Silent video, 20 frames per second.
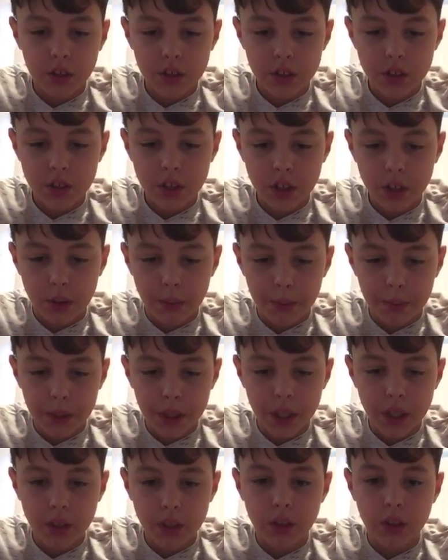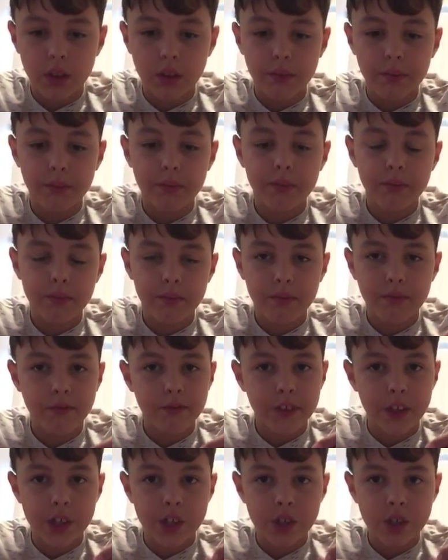This is like a pink
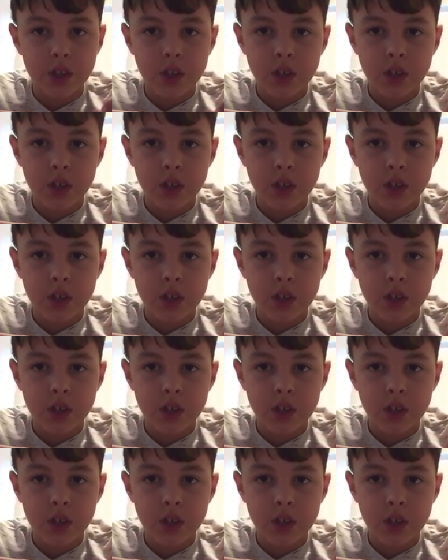fish.